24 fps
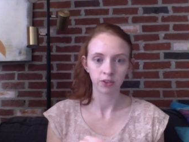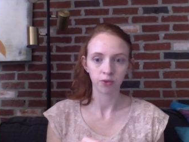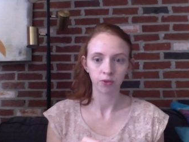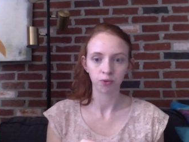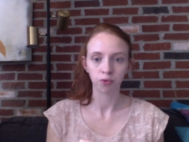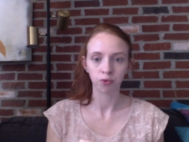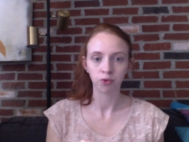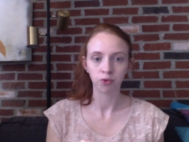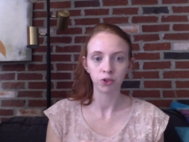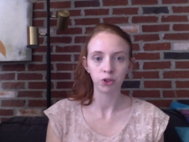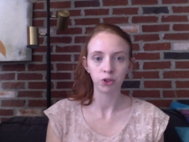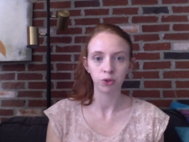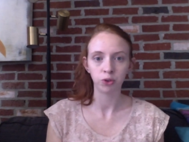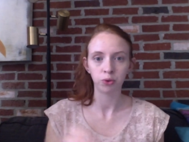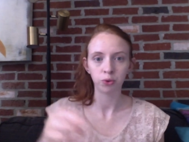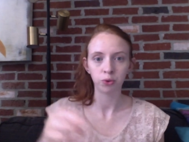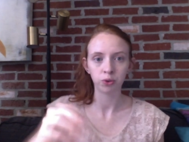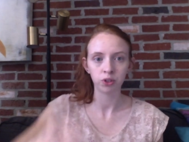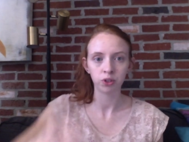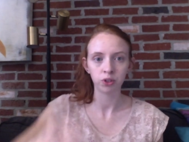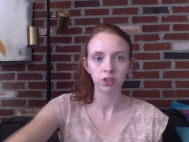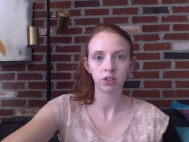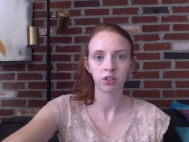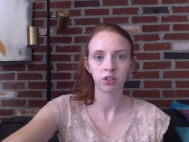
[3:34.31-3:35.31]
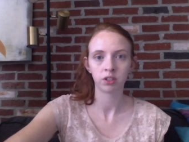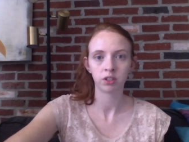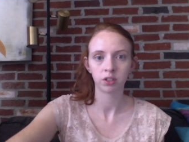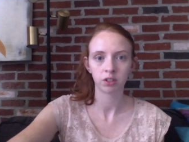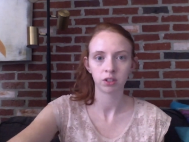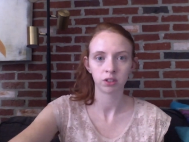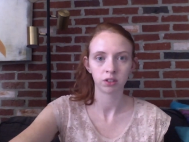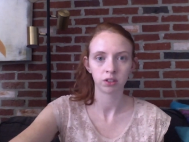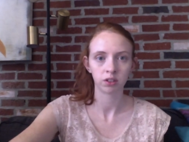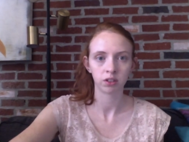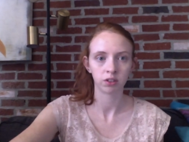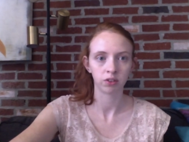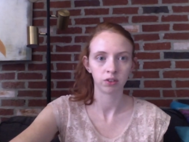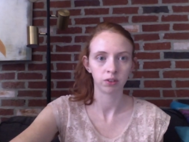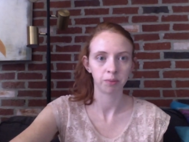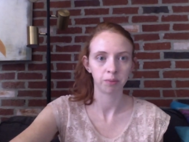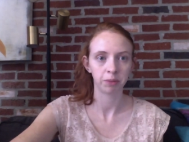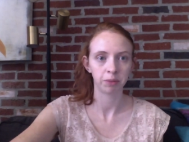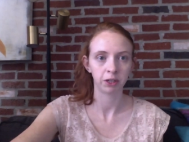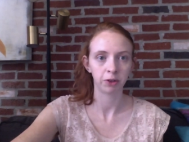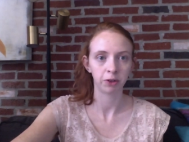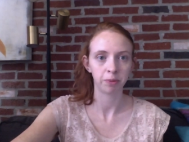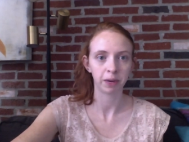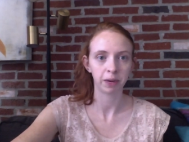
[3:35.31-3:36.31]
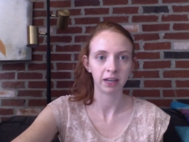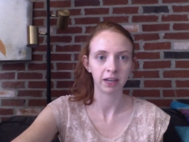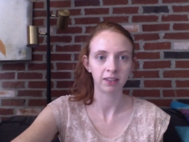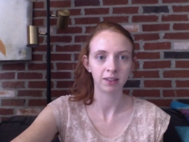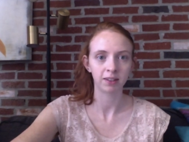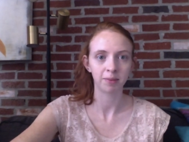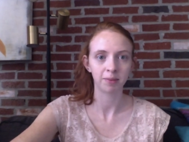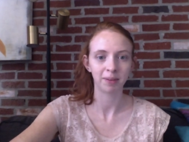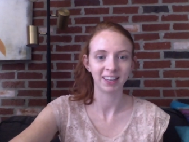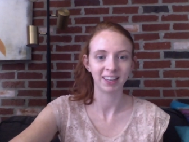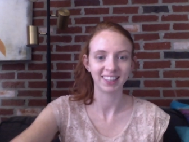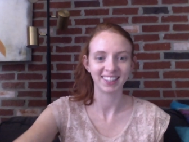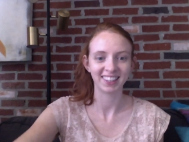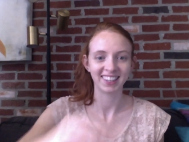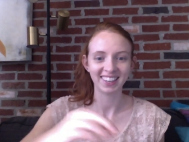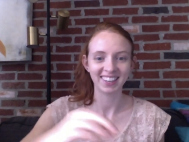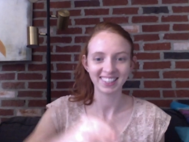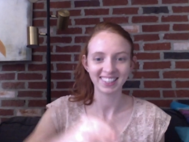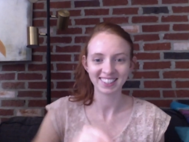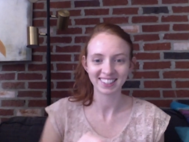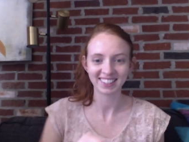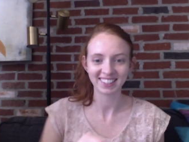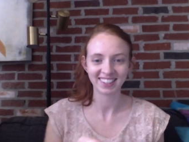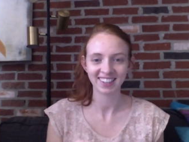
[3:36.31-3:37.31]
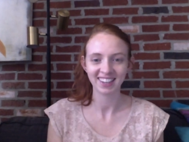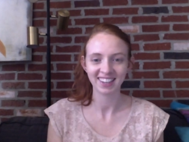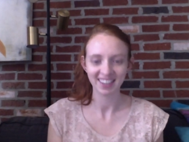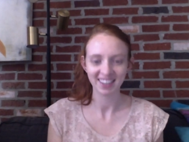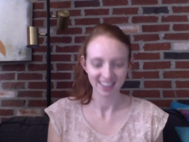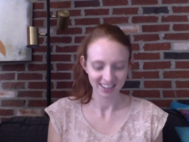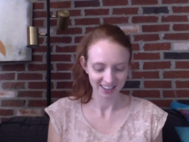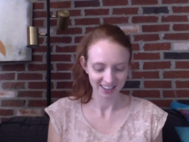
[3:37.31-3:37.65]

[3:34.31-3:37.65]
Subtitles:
this rune. Let me go back to my list.